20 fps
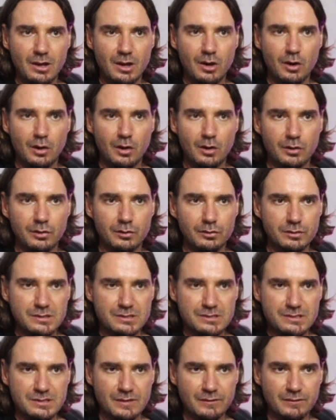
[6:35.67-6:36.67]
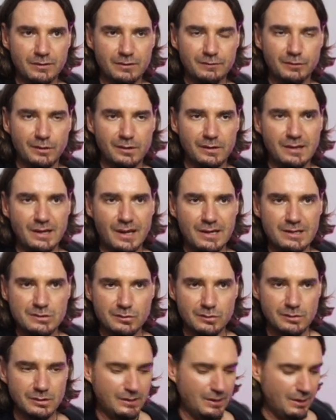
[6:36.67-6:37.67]
on the 7th fret of the A
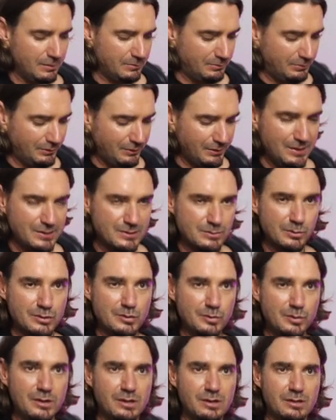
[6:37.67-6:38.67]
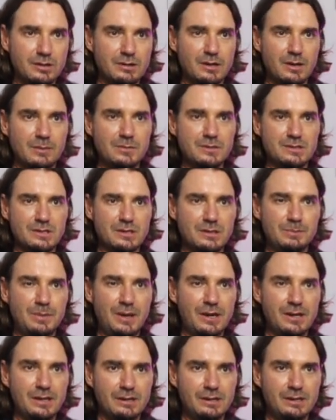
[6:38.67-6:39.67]
string. Again, please watch where your thumb is at the
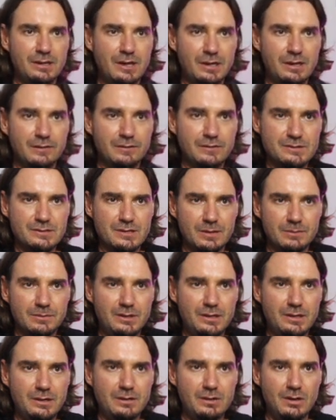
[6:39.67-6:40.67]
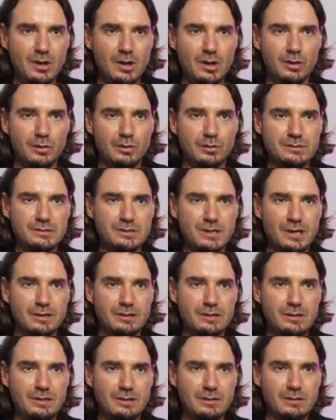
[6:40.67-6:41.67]
back of the neck. If it's up here or down
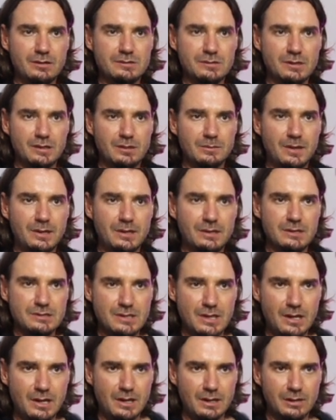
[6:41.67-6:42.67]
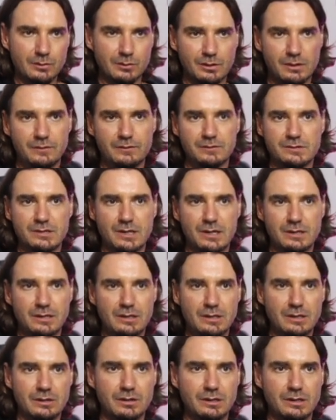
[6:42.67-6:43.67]
here, it's going to make this hard, or even down
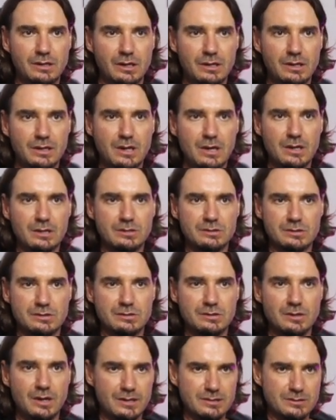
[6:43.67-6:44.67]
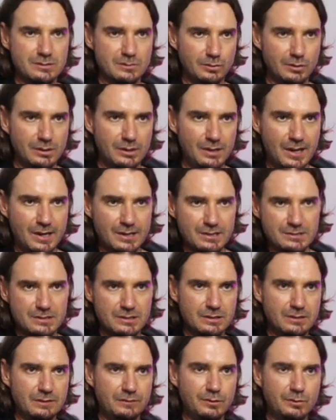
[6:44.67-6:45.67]
here, okay? Just nice and relaxed.
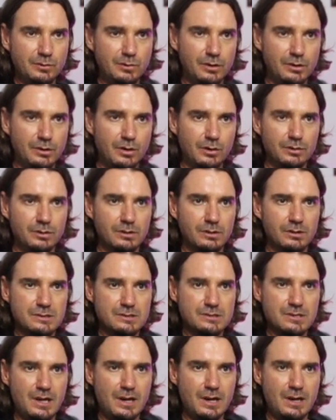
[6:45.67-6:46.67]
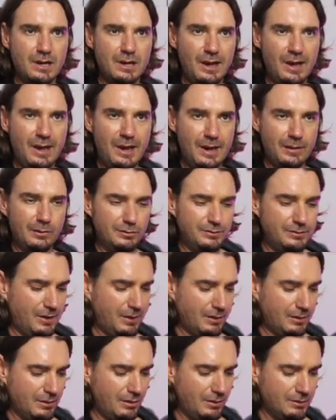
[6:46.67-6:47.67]
Think if you weren't holding the guitar, how would
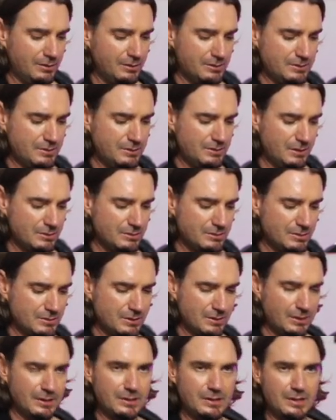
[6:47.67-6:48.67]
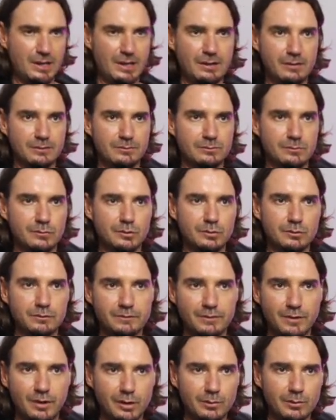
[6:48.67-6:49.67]
that kind of sit? Just like that. I'm all
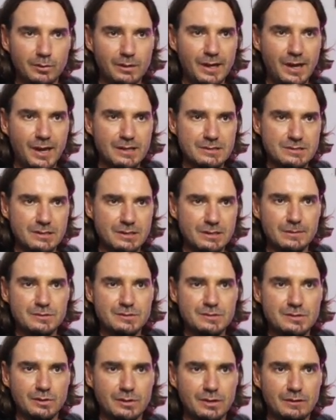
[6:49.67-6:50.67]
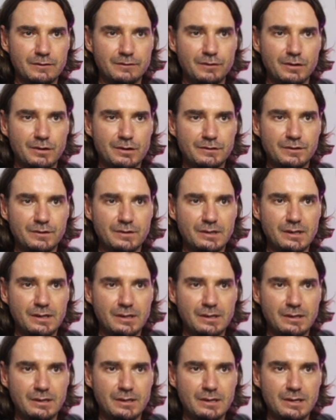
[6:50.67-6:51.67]
very relaxed here. So again, first finger
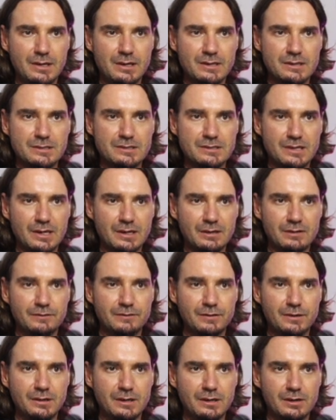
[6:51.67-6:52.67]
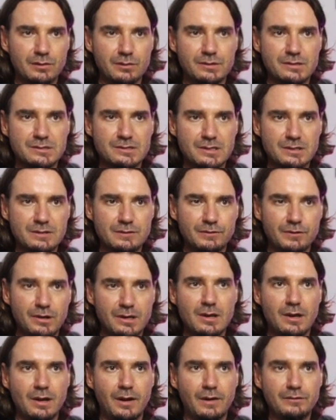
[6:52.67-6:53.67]
here, second finger here on the 6th
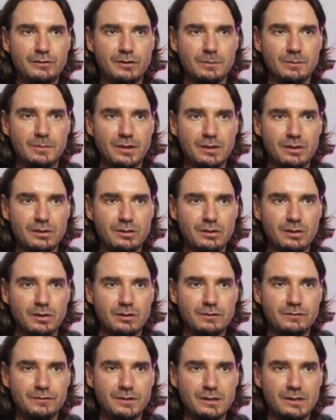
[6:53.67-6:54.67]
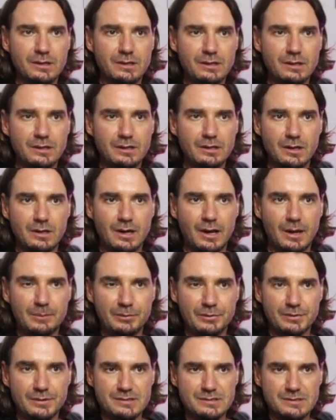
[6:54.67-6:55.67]
fret. I've got my third finger here up
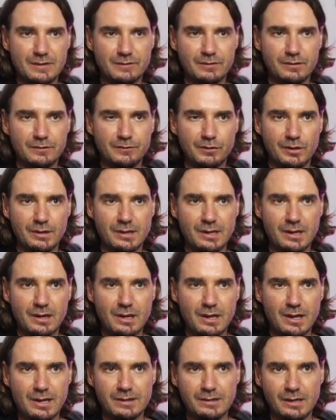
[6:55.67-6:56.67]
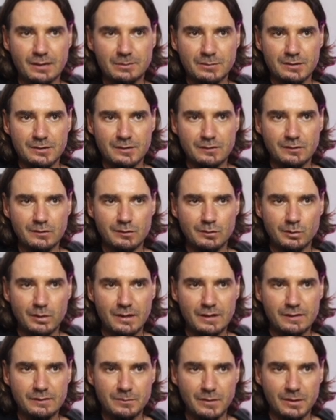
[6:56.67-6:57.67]
on the 7th fret there, and then I'm going to
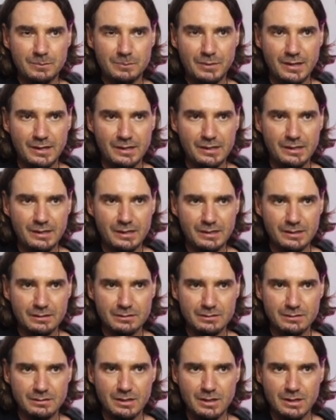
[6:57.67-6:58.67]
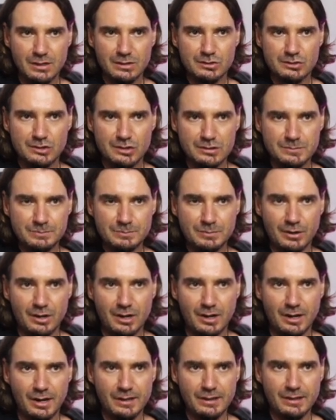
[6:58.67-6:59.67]
squeeze my pinky in just
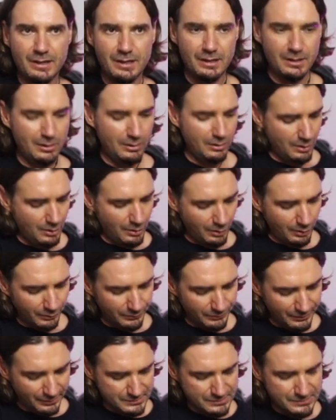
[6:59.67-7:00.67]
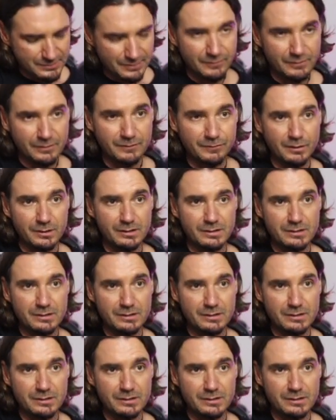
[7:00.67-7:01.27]
behind there on that 7th fret of the